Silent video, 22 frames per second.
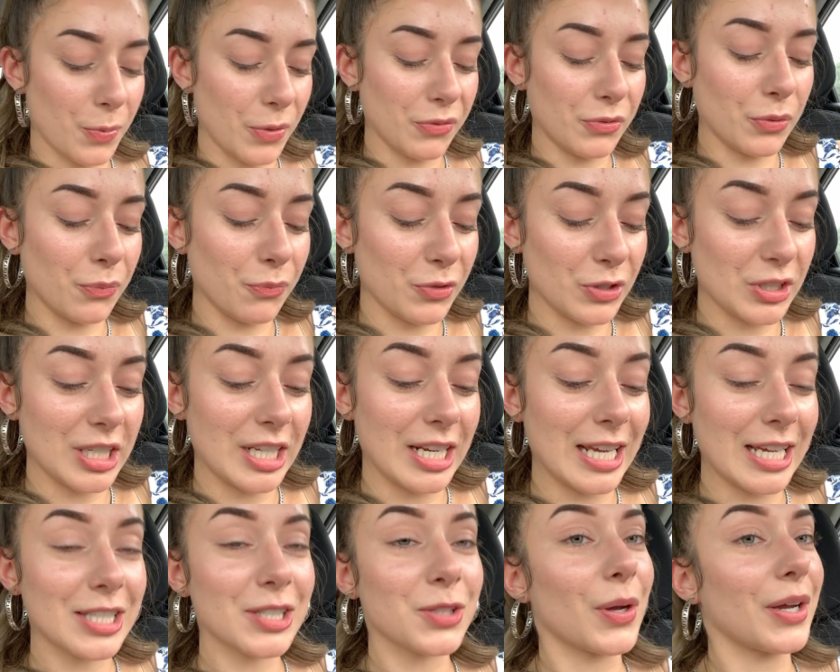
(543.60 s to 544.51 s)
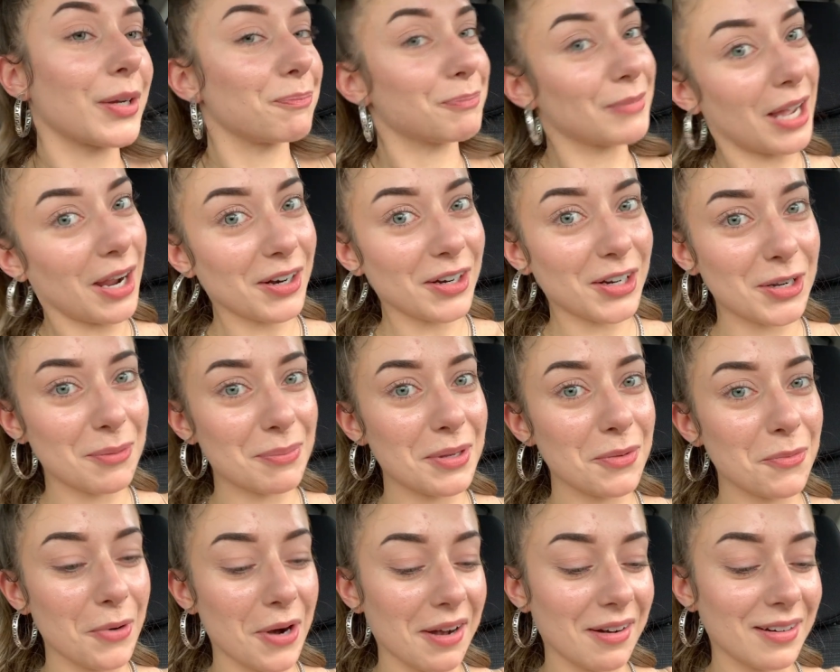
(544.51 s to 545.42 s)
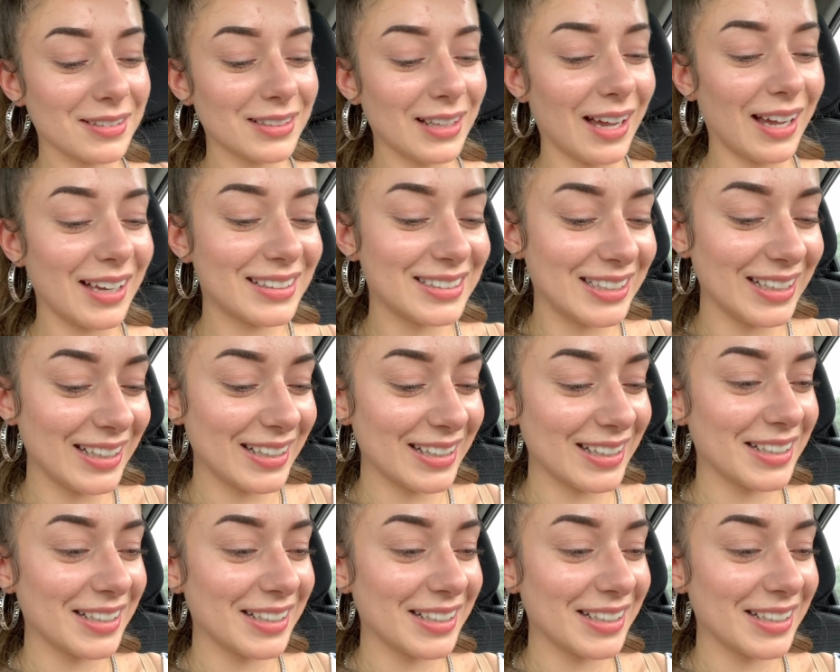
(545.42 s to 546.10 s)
perfume for today, so I'm not going to be wearing that.